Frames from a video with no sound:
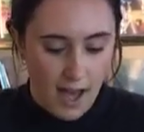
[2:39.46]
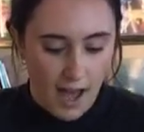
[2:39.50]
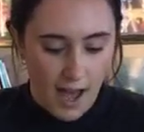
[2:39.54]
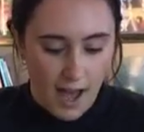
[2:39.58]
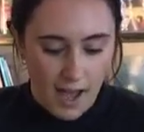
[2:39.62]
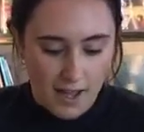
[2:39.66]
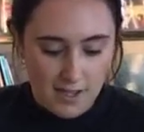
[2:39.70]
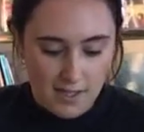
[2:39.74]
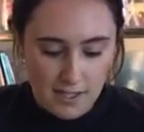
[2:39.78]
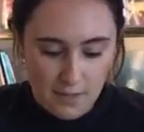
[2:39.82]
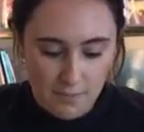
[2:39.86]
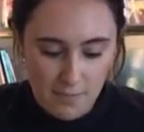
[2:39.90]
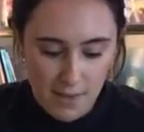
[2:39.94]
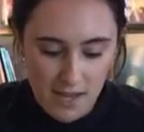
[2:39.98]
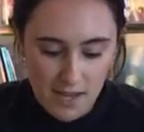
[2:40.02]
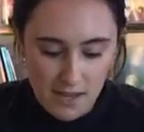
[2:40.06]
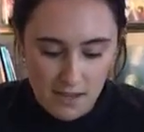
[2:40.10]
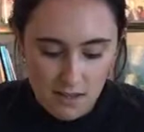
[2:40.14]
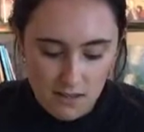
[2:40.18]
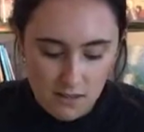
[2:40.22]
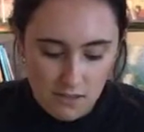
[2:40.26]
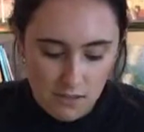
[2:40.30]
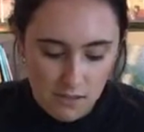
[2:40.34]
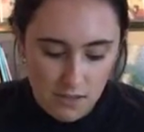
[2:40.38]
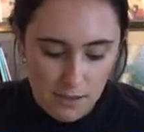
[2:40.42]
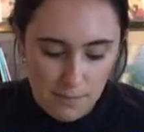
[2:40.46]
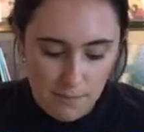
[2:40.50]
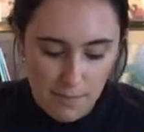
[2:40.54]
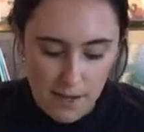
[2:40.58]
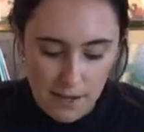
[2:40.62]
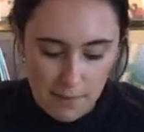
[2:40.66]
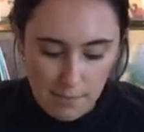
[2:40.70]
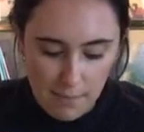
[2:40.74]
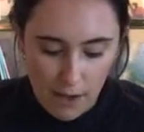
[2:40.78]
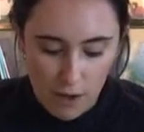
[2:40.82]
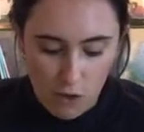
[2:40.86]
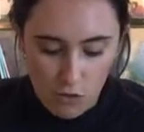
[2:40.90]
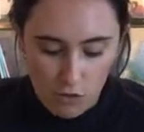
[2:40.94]
And to make the
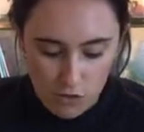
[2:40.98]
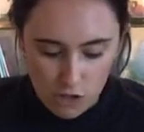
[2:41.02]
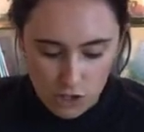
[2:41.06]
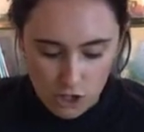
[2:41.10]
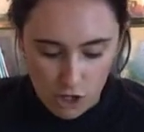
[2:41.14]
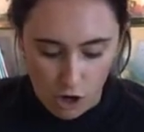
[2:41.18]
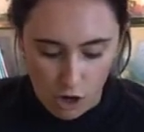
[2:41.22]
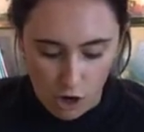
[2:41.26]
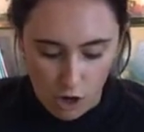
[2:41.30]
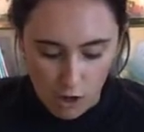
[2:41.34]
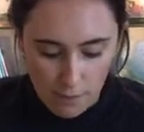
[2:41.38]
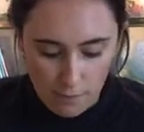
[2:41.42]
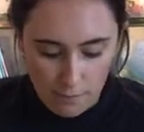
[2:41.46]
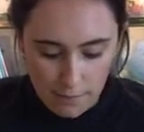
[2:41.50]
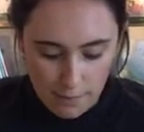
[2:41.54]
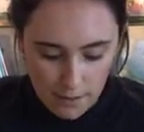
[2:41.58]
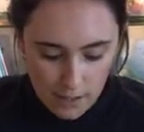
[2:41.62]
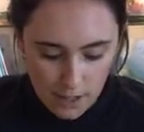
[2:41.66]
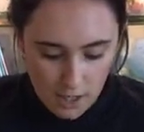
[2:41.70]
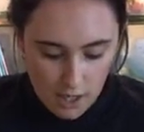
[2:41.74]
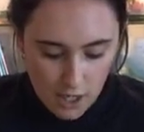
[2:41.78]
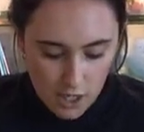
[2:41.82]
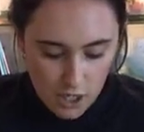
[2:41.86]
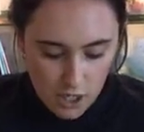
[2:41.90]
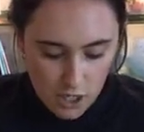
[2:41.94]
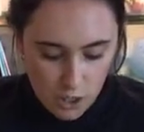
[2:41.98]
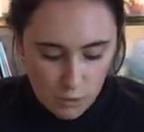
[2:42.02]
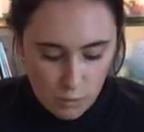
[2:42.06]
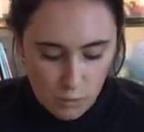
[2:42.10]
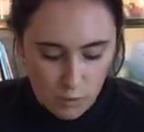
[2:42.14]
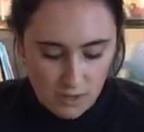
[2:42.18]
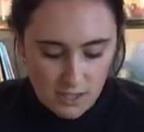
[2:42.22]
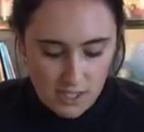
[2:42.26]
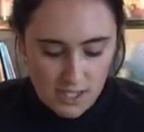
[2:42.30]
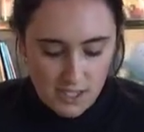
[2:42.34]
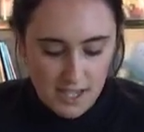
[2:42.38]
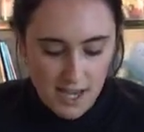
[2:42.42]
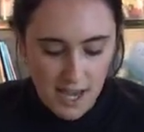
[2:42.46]
big bit on the top, you
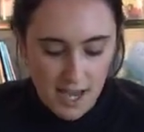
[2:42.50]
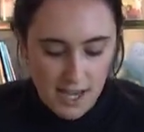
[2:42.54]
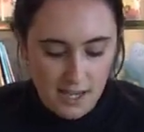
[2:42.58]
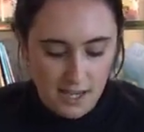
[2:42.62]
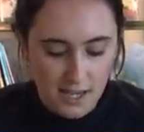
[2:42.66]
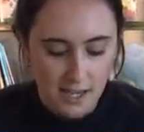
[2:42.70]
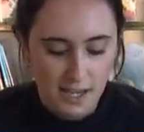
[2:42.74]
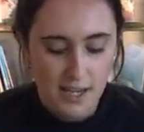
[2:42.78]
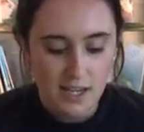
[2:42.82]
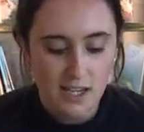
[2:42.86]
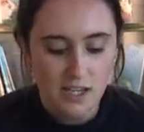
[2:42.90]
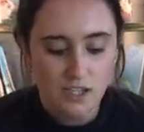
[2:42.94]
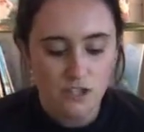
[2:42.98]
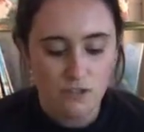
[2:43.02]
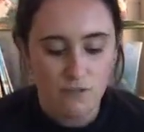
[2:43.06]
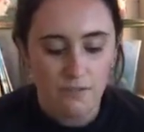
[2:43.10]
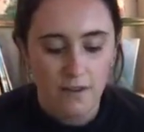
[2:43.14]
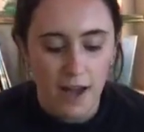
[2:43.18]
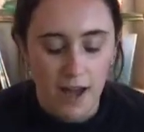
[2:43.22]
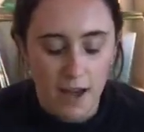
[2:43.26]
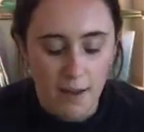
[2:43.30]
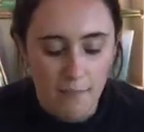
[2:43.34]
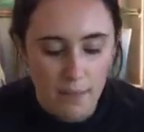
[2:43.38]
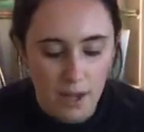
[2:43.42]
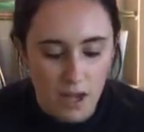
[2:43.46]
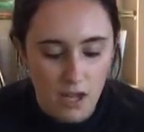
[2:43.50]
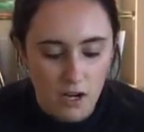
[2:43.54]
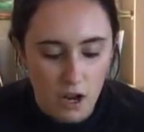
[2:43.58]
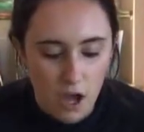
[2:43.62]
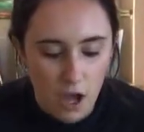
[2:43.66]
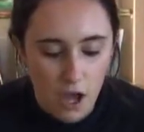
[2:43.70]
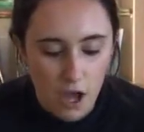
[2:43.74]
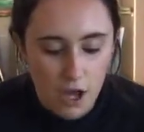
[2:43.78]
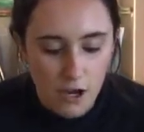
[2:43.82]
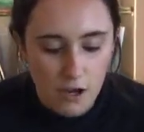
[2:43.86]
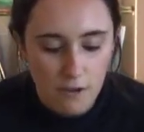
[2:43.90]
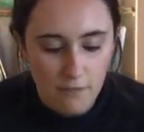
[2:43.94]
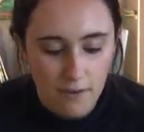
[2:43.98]
want to take each flap and
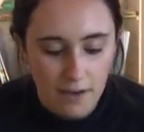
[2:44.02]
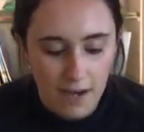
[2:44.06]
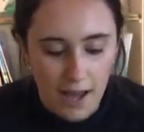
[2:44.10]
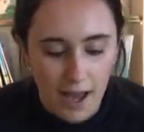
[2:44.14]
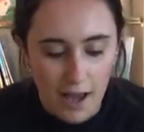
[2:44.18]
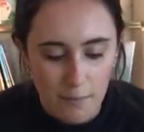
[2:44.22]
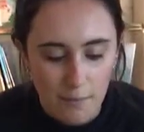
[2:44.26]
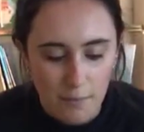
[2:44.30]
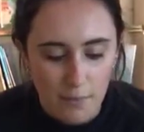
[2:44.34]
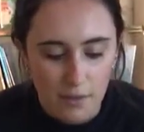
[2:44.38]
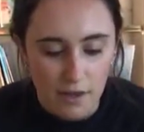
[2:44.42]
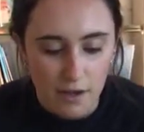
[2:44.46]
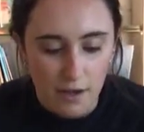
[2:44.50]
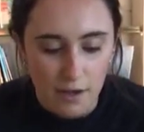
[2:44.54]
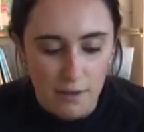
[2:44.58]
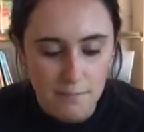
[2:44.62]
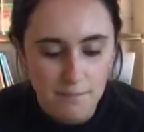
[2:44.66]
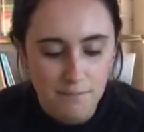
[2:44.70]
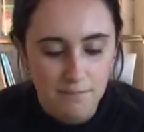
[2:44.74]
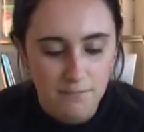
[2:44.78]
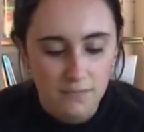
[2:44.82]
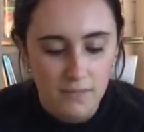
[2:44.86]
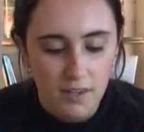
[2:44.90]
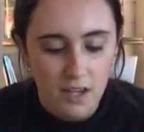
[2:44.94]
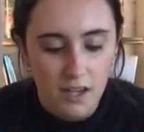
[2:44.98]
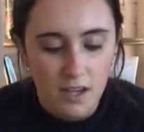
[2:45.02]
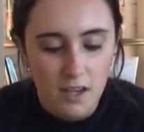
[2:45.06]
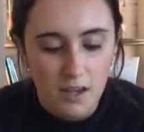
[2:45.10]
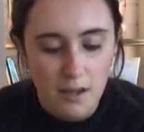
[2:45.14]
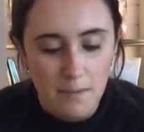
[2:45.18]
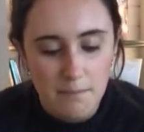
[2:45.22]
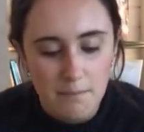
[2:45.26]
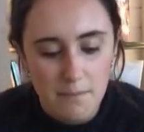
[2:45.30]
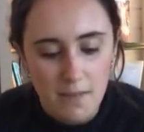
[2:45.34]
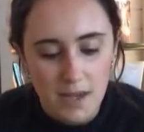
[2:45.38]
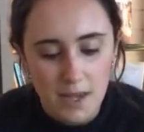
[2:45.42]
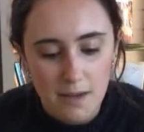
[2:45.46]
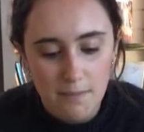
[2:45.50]
overlap them,
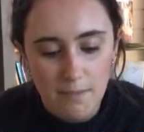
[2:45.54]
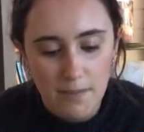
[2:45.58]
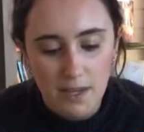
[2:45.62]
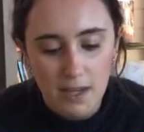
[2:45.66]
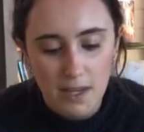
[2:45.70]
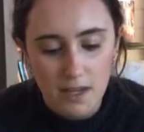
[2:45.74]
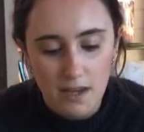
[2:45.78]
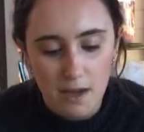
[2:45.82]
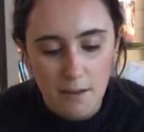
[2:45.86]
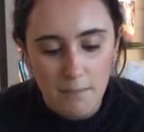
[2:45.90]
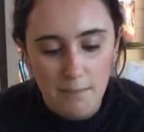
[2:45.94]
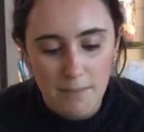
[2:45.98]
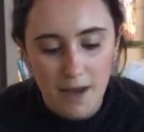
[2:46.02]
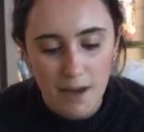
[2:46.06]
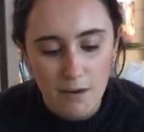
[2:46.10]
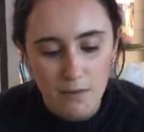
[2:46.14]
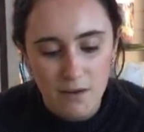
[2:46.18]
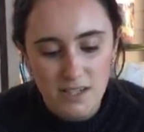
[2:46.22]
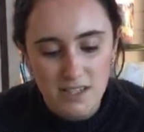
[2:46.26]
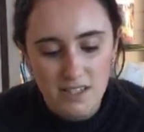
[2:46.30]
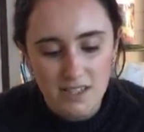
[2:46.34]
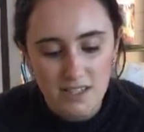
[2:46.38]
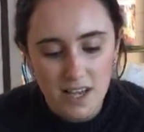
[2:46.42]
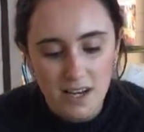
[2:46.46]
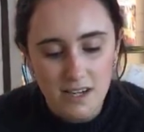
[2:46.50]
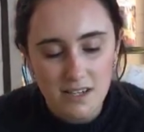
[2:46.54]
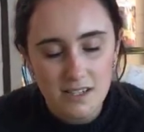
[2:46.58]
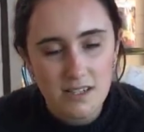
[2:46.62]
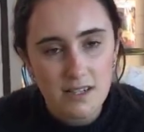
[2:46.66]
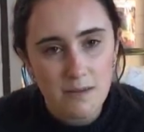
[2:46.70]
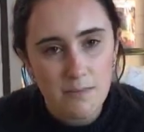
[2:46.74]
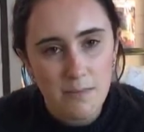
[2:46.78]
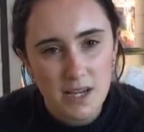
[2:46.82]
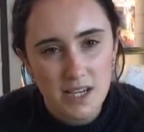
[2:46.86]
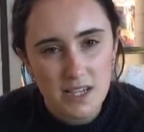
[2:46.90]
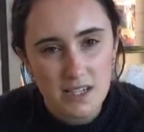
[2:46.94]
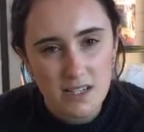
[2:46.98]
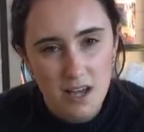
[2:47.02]
maybe about 1
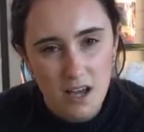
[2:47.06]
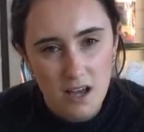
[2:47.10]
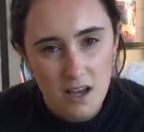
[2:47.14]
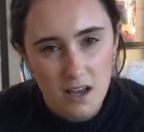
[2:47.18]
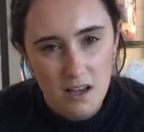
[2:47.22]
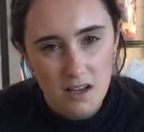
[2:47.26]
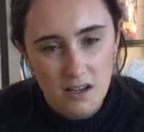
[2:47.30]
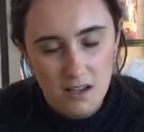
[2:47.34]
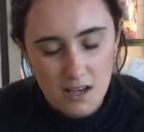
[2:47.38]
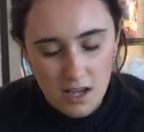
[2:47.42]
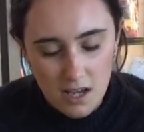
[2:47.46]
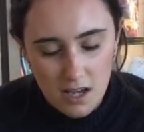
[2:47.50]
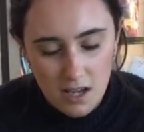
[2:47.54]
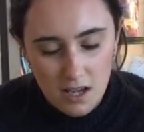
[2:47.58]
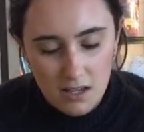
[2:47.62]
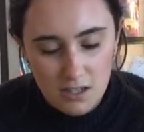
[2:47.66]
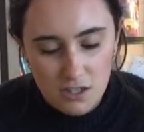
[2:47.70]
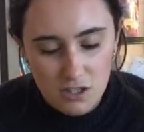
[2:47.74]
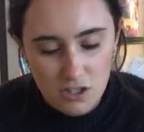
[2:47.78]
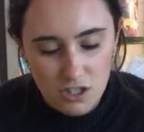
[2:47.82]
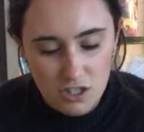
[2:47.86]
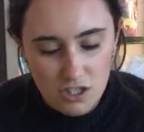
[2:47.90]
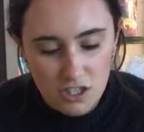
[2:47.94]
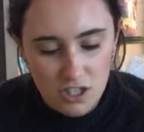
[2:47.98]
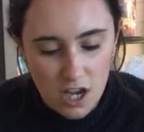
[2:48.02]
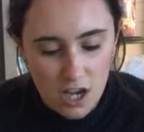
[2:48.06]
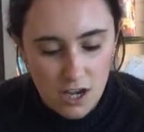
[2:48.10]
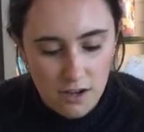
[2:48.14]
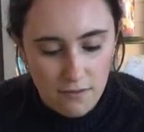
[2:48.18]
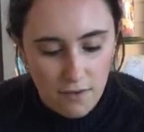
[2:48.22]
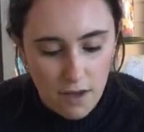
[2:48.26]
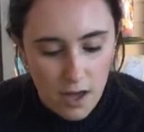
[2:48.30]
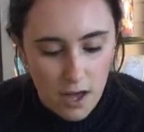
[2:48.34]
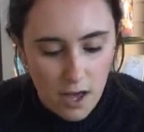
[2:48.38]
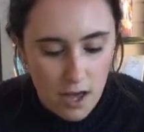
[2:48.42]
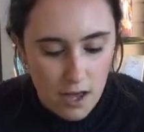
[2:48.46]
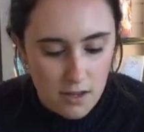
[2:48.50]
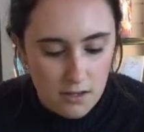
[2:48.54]
centimetre, just
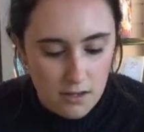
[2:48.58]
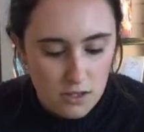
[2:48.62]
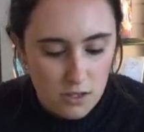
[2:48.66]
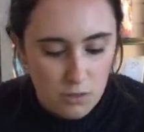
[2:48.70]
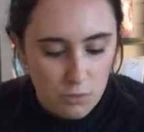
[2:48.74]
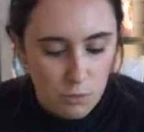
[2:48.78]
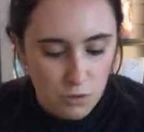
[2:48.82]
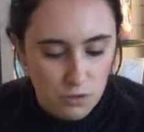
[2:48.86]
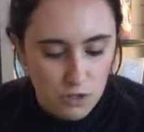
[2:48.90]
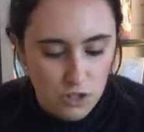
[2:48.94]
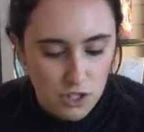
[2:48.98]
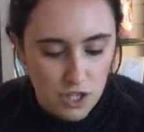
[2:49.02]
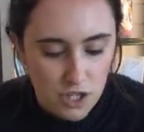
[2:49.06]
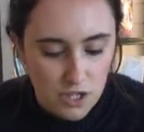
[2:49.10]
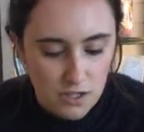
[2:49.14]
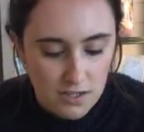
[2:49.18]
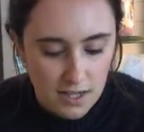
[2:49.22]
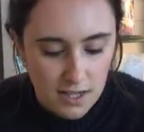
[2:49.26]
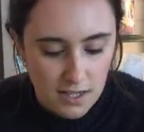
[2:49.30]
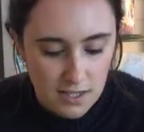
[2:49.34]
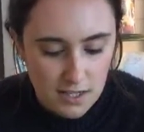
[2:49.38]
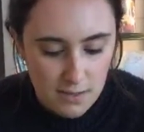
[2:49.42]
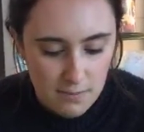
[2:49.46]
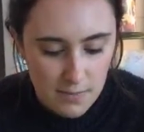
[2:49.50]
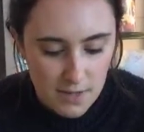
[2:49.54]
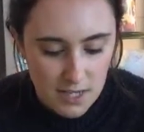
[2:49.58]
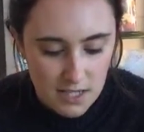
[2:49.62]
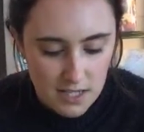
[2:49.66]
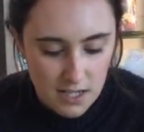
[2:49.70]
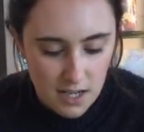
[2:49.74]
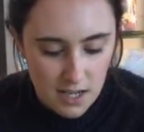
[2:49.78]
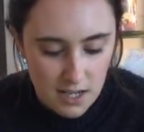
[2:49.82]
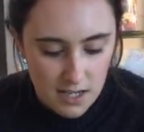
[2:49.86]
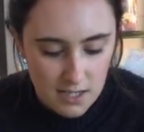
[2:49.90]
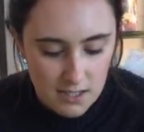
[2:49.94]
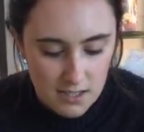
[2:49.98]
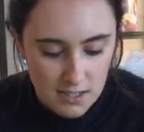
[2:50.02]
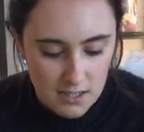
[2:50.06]
over towards 2
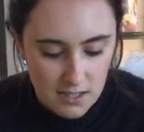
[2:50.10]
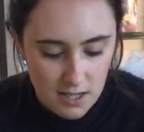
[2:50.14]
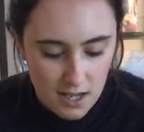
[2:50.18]
centimetres,